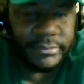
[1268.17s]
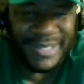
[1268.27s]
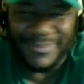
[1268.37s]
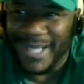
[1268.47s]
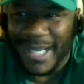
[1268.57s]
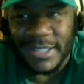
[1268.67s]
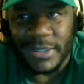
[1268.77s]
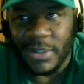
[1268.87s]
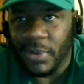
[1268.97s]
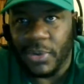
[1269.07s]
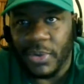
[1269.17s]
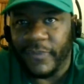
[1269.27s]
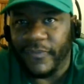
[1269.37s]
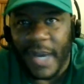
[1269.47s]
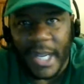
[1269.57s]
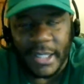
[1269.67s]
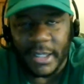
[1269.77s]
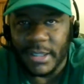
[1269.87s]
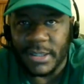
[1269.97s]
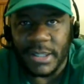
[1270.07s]
I'm not sold on the
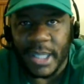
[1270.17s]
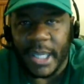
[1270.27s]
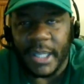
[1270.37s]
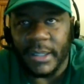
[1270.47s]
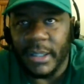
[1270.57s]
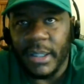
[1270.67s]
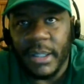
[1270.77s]
Vikings and